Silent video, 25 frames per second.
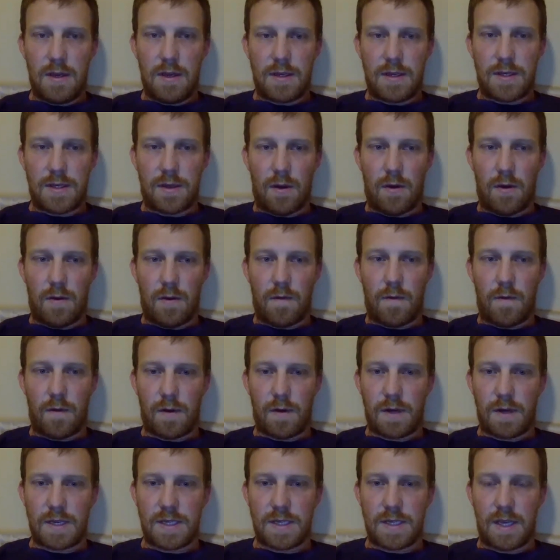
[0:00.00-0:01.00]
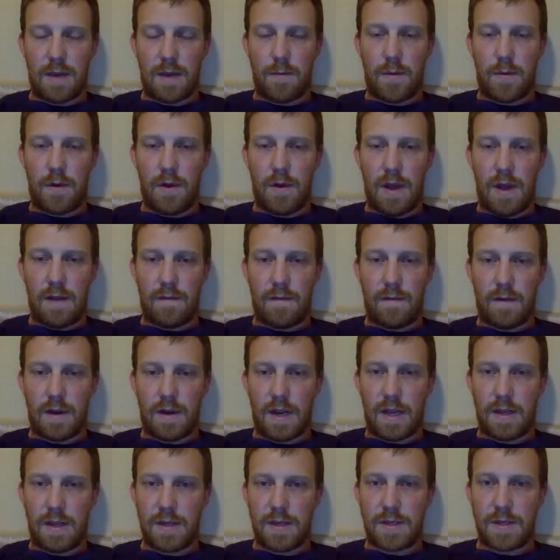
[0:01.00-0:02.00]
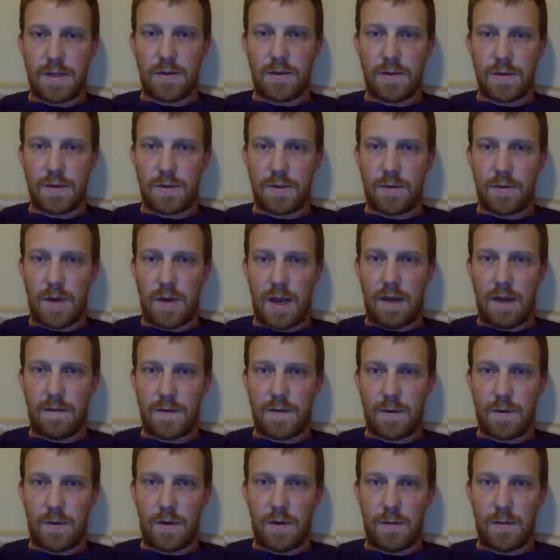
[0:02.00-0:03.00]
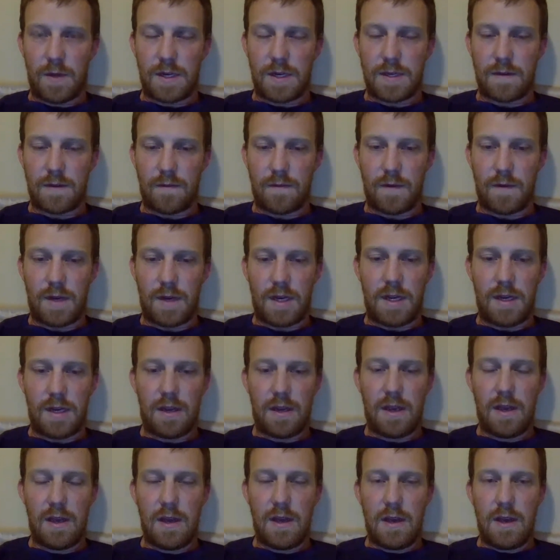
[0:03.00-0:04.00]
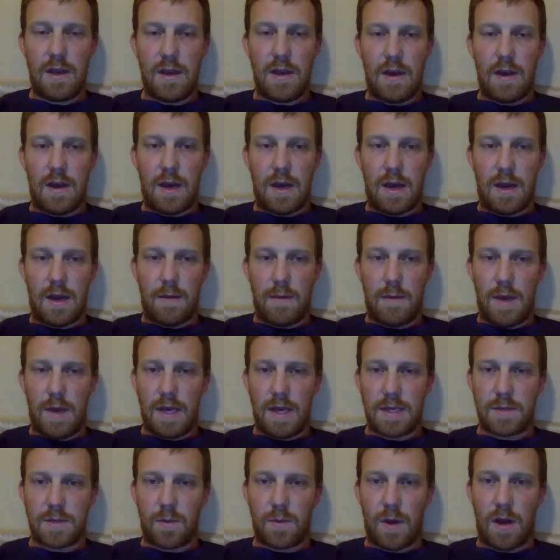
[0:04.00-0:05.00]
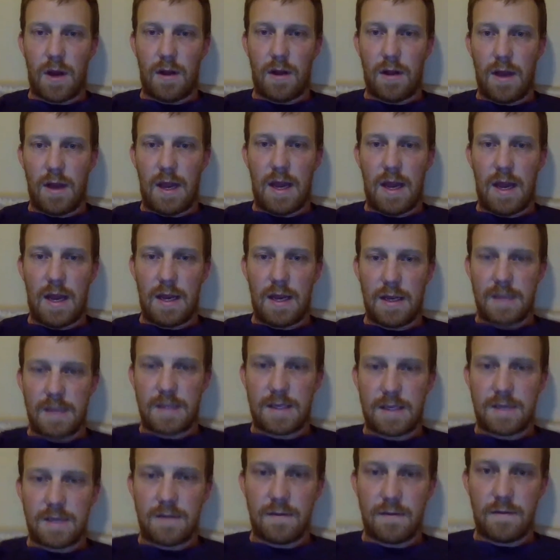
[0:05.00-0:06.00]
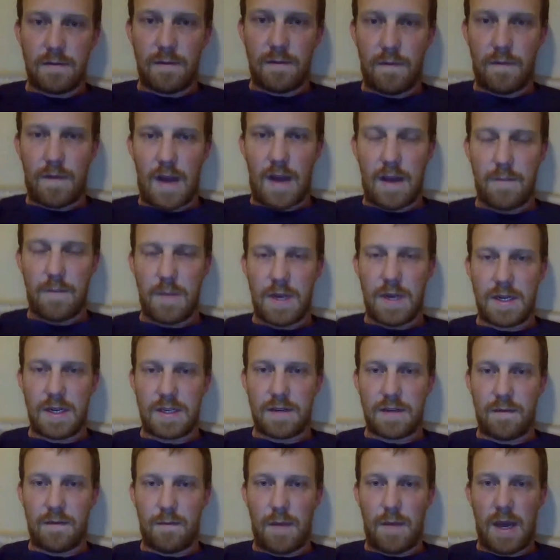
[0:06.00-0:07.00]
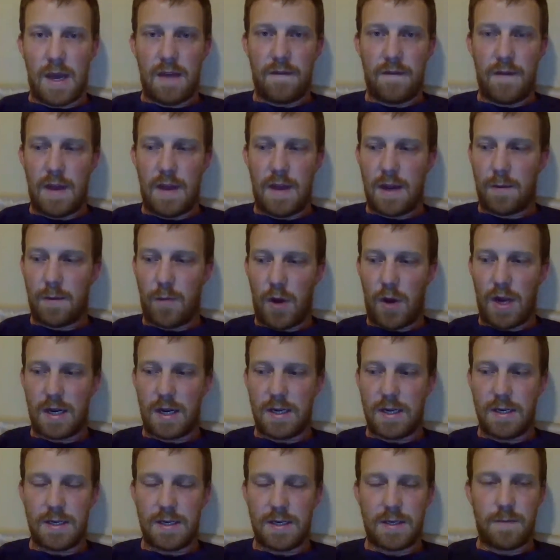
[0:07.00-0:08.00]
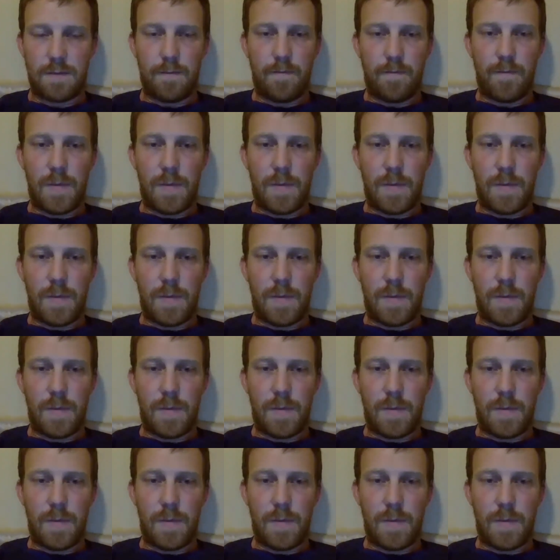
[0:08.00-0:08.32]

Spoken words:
So, for example, every night the students will have 20 minutes of reading, as well as 5 minutes of math fact practice.